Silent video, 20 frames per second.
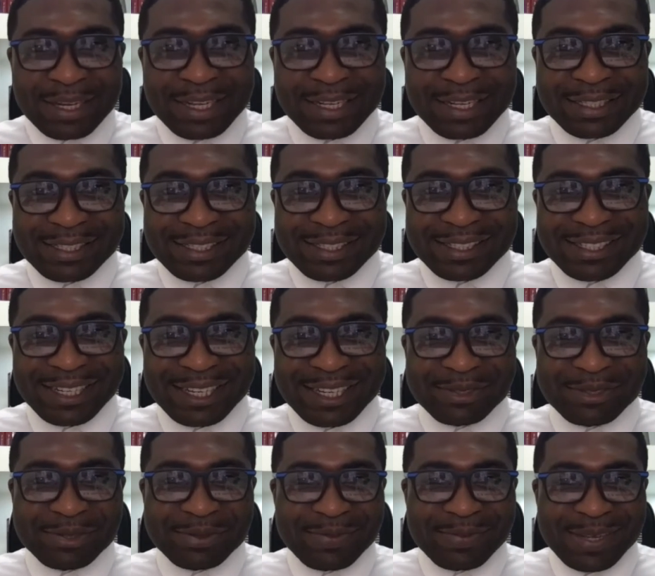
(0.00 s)
Ladies and
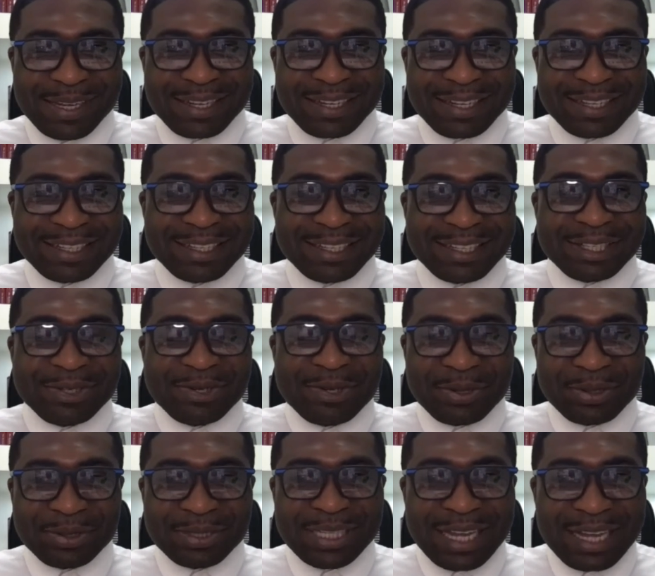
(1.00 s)
gentlemen,
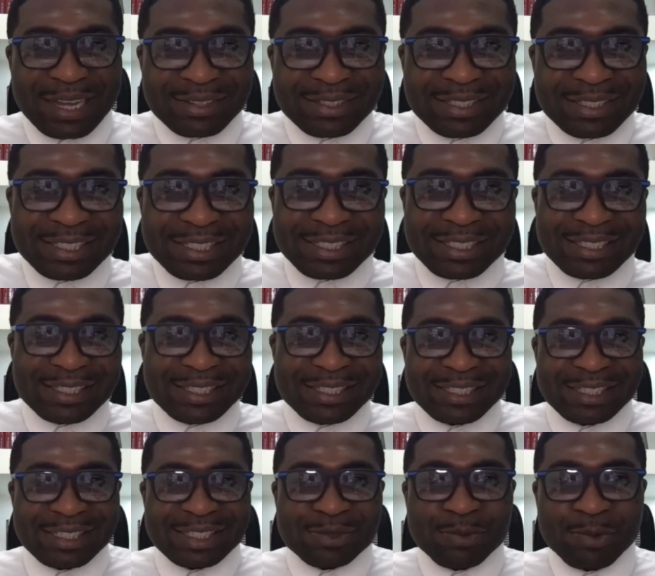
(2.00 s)
no doubt this
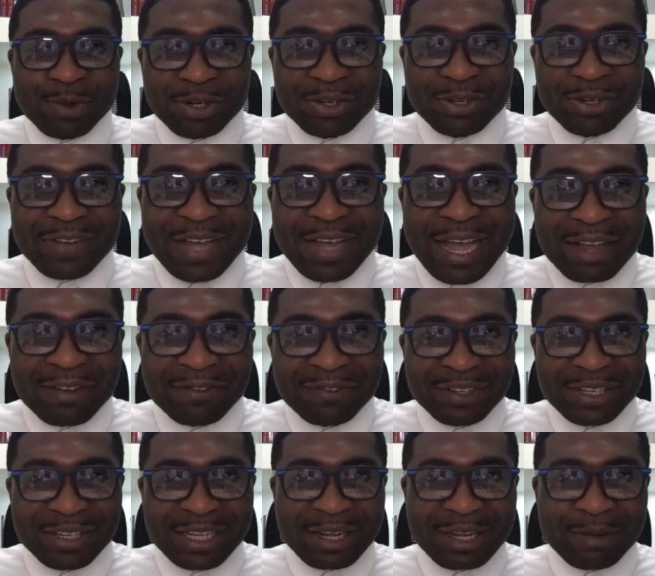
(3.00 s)
is one of
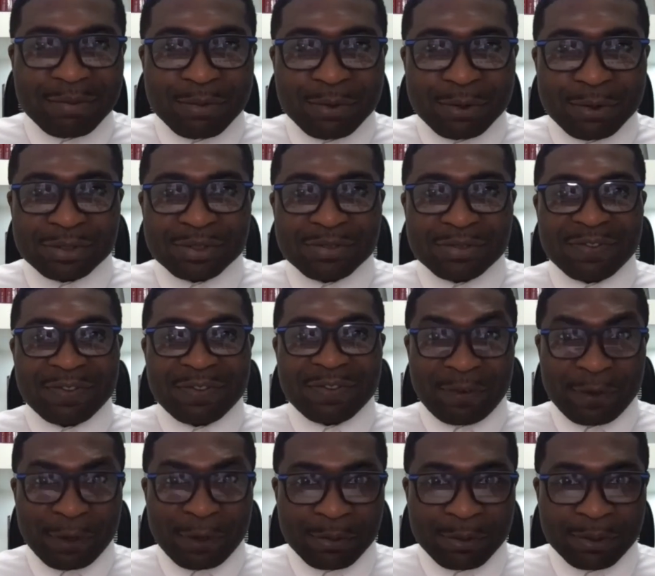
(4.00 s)
Africa's most
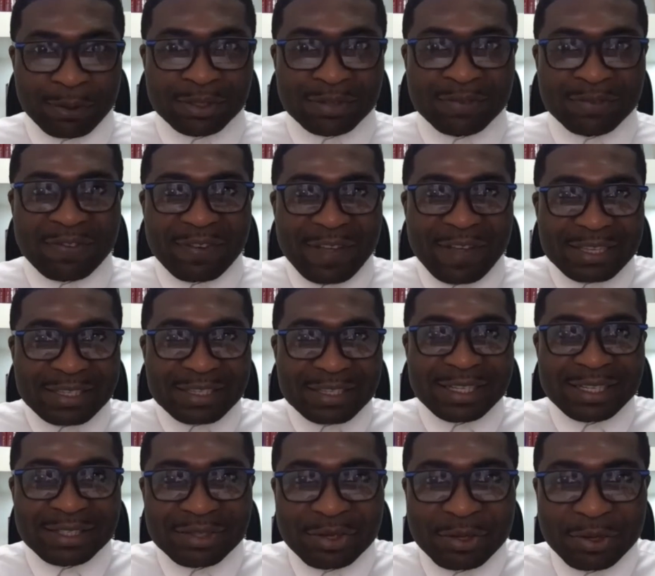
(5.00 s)
foremost,
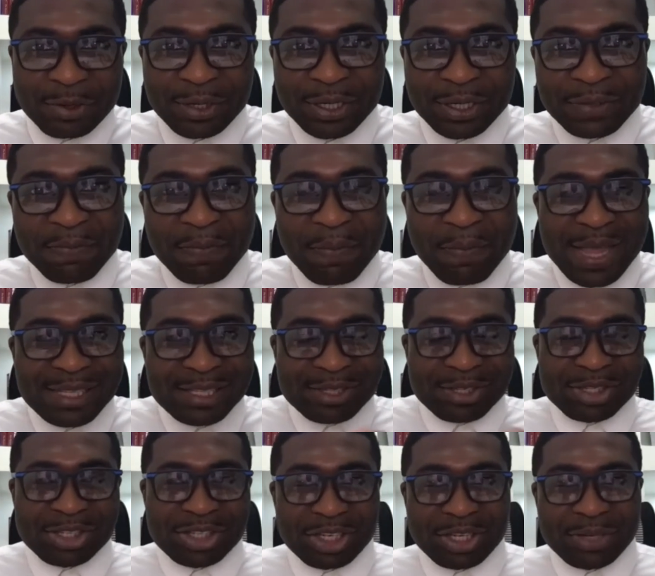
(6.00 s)
fastest growing
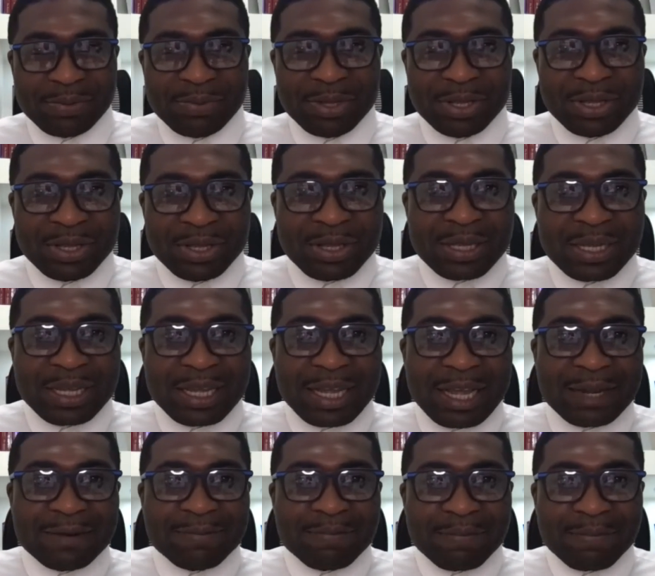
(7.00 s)
mentorship
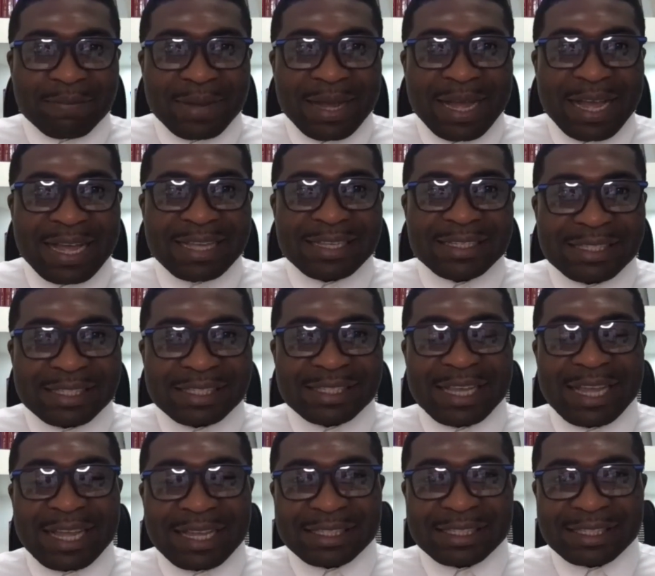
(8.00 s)
and
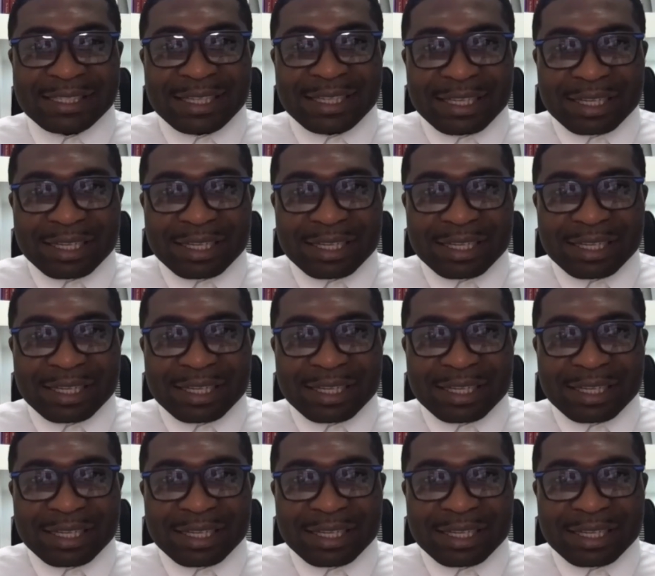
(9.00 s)
mindset